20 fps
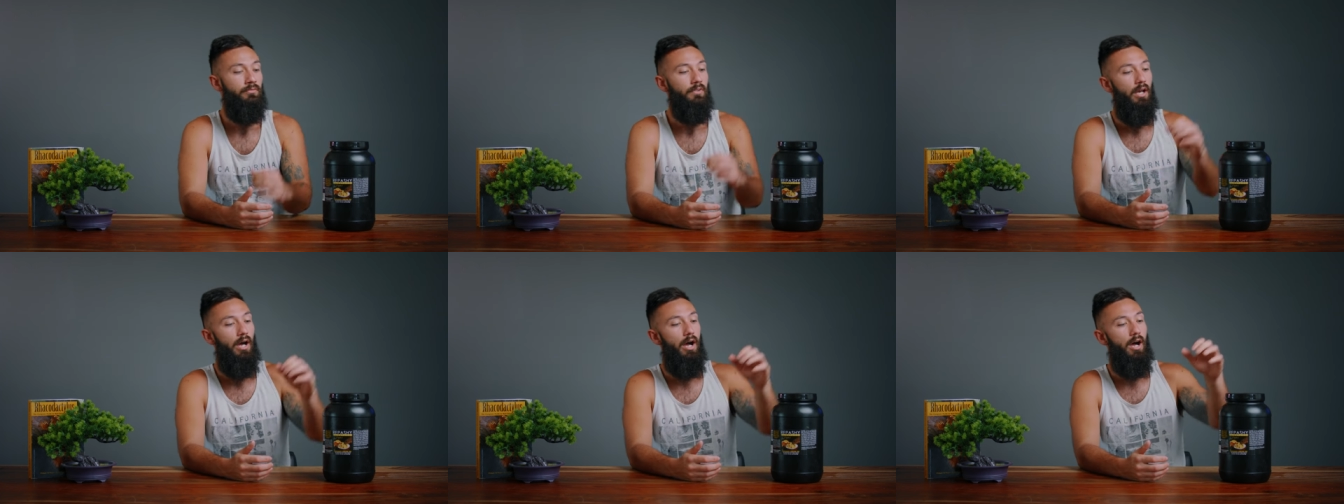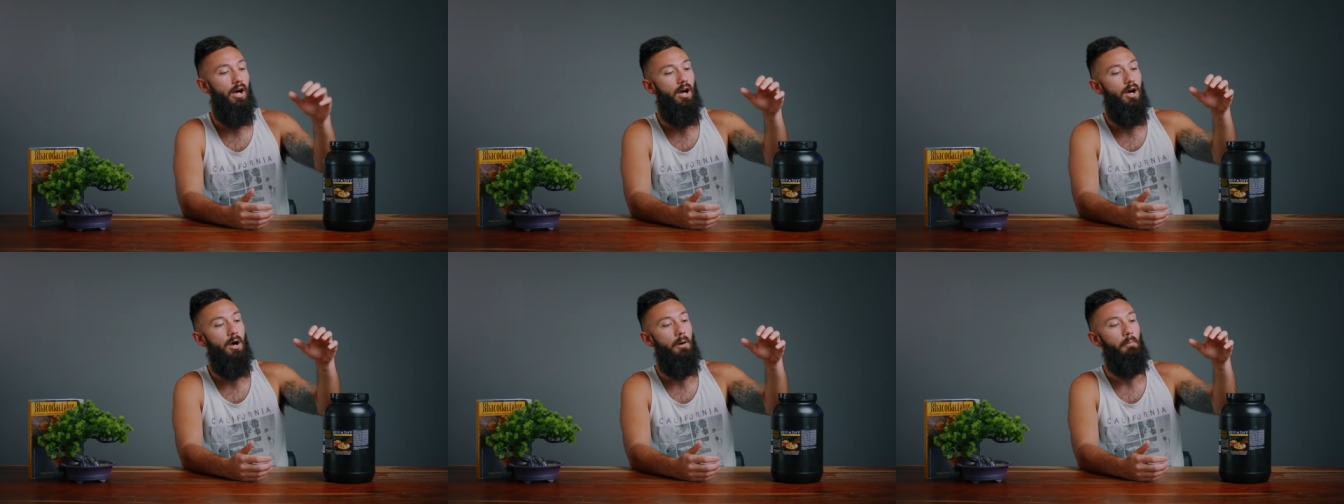
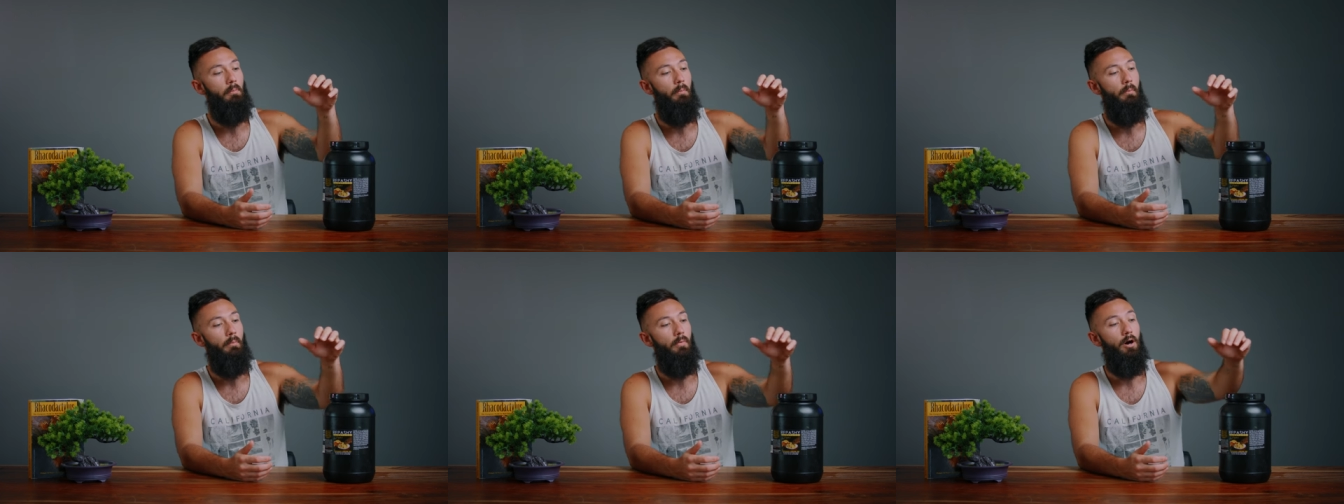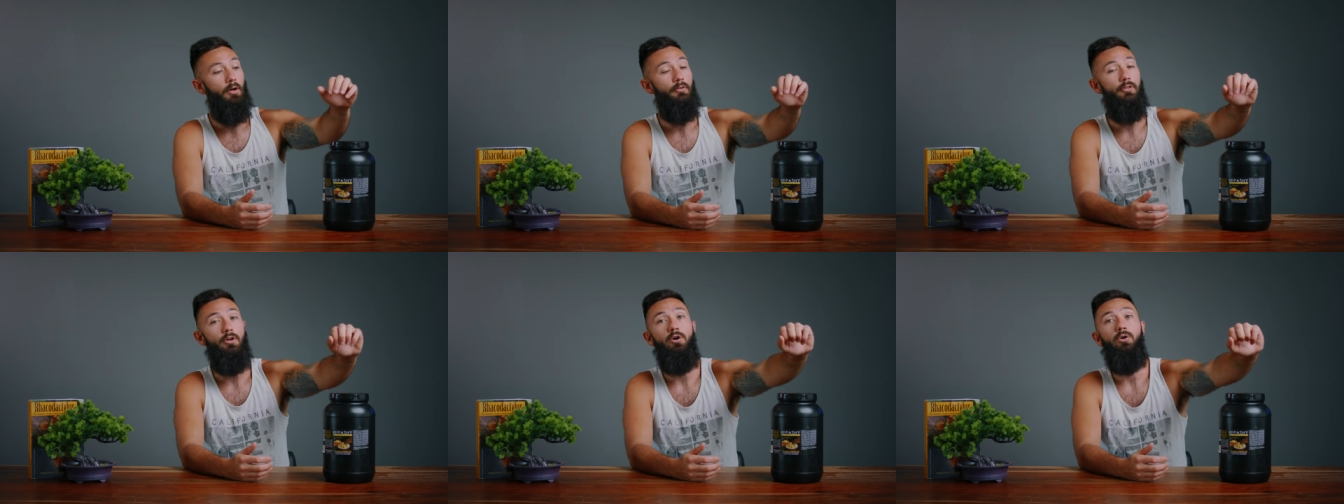Um,
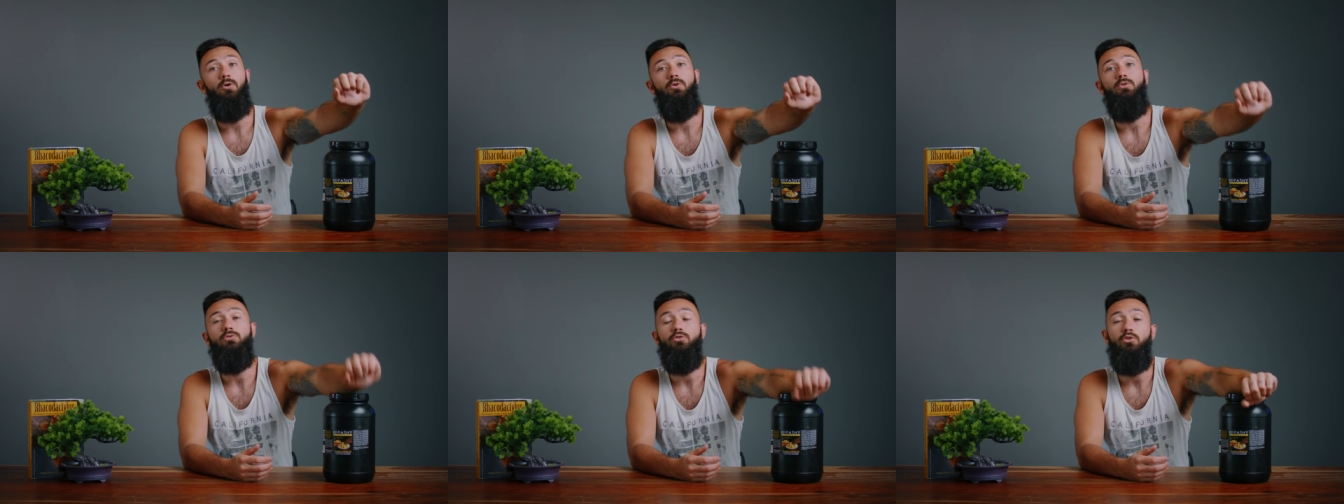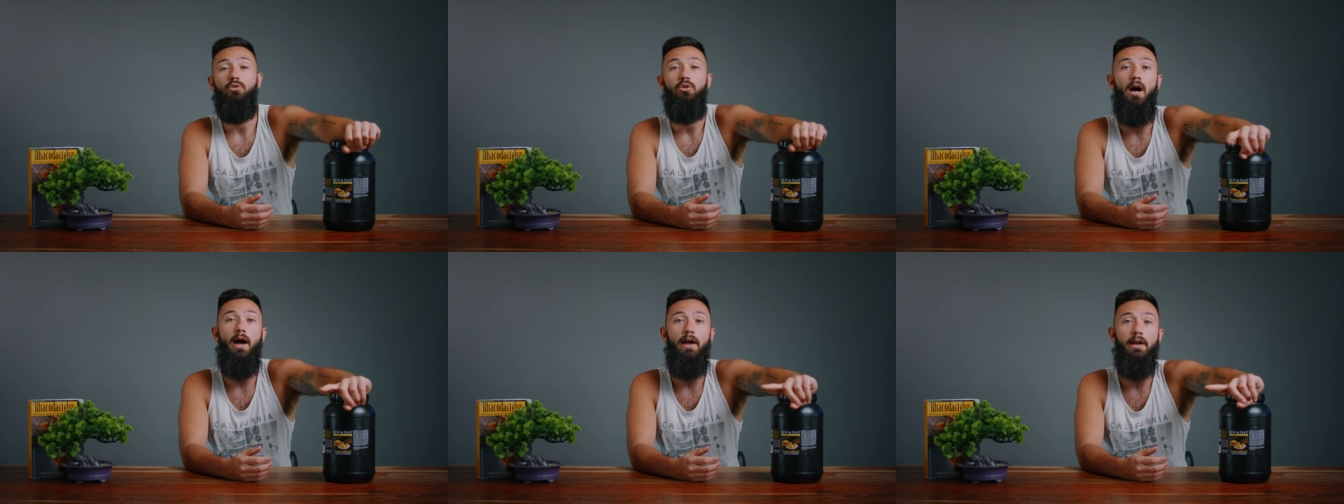although
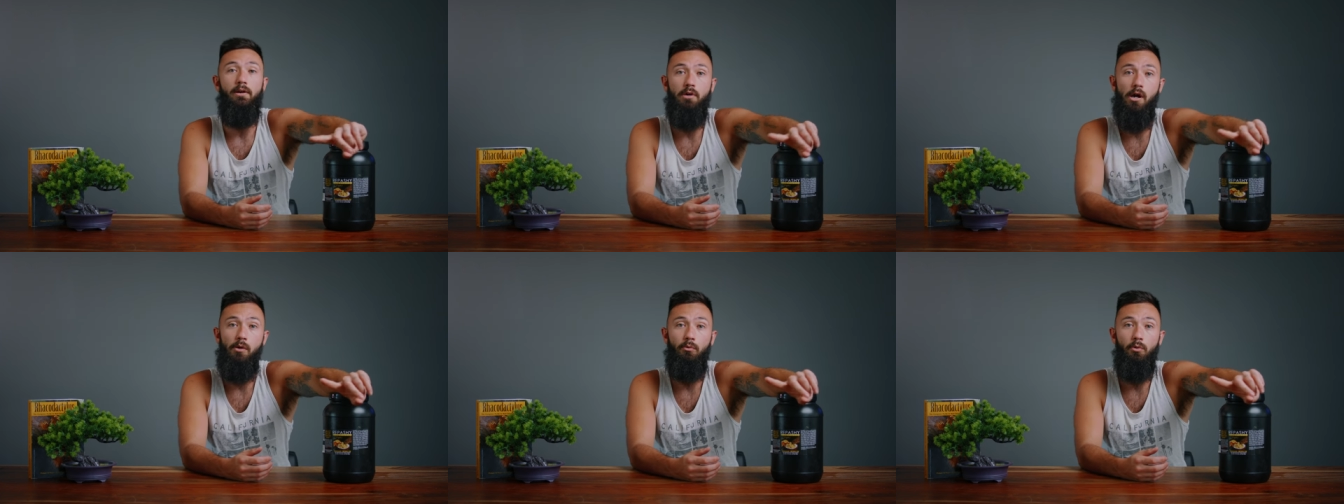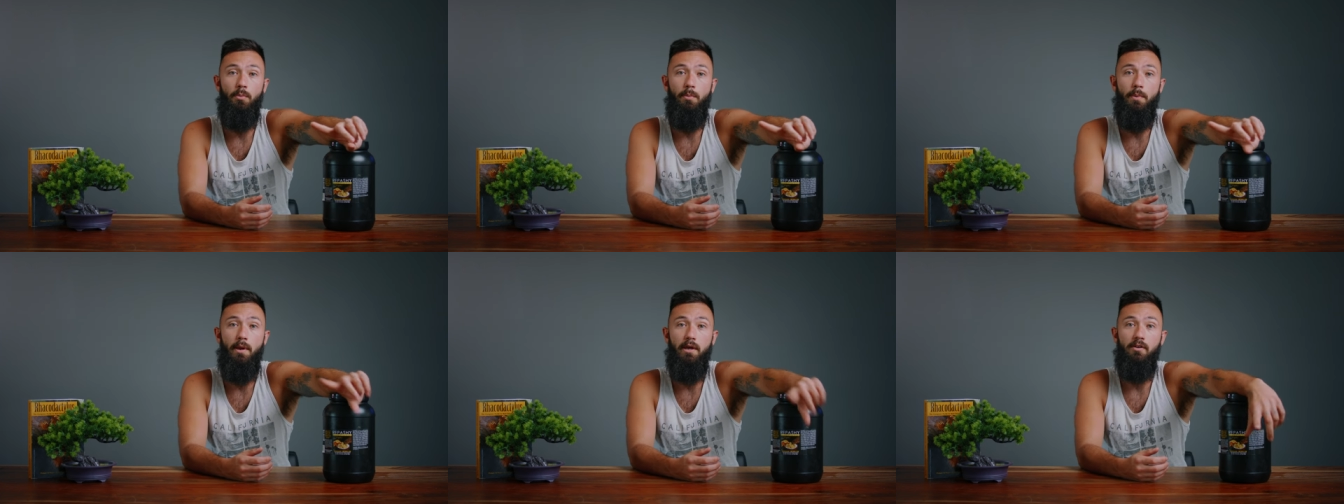I, I,
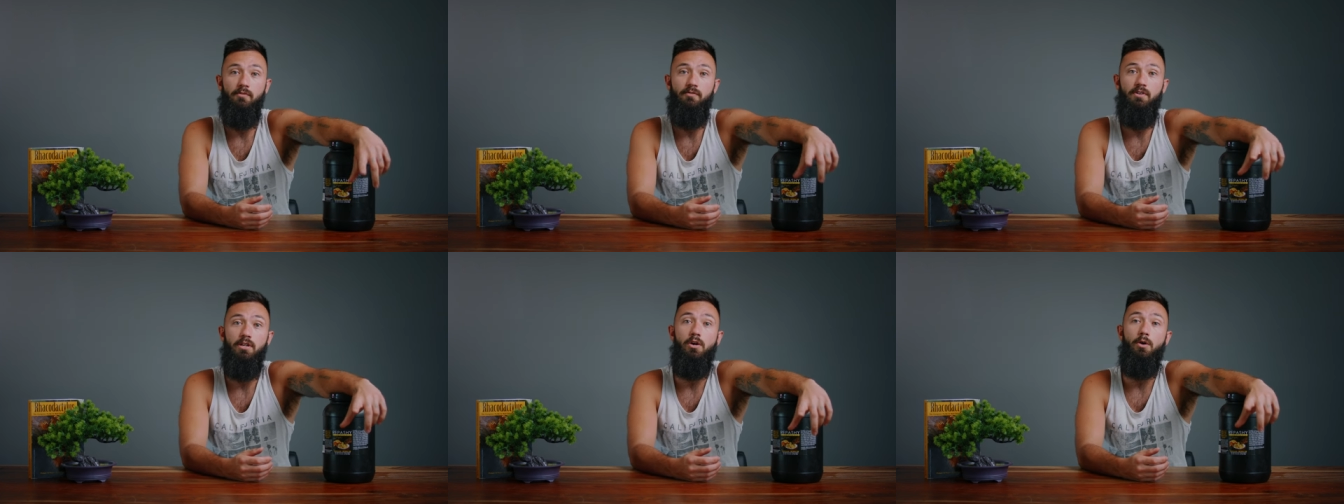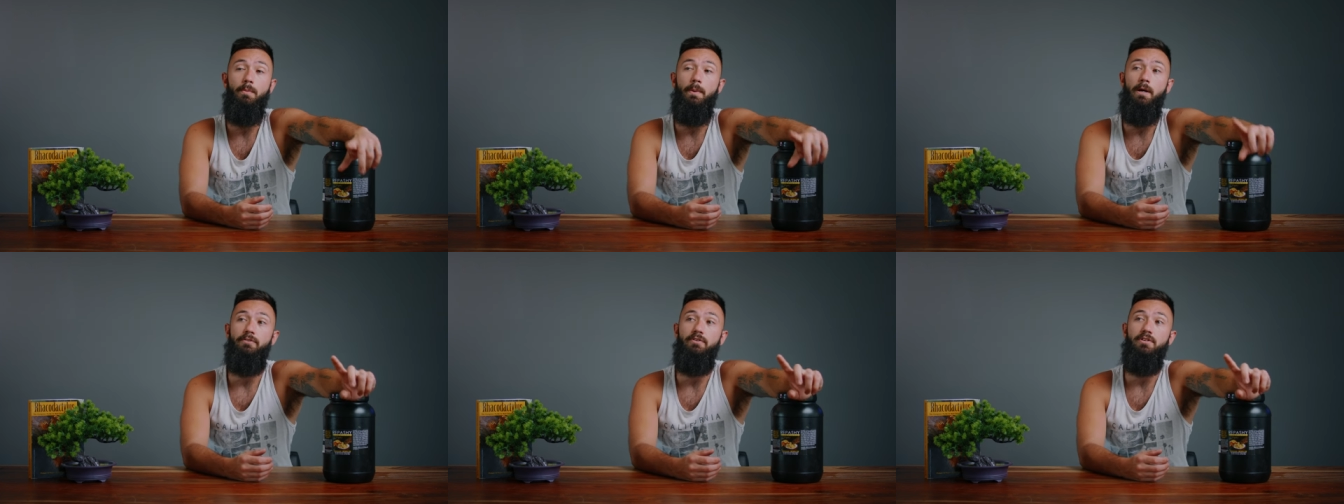will be making a video
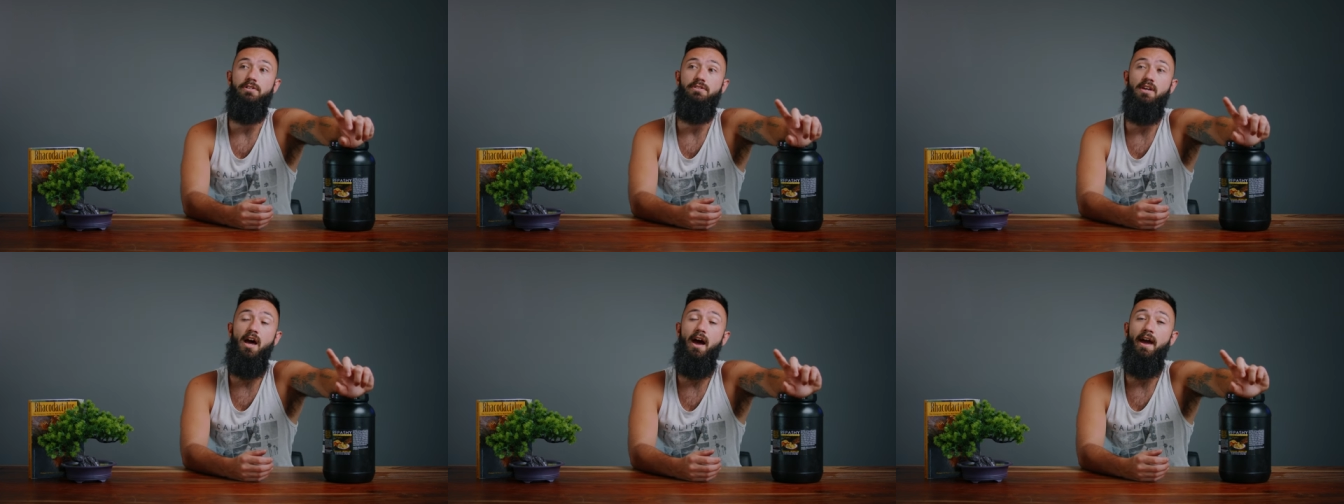about this,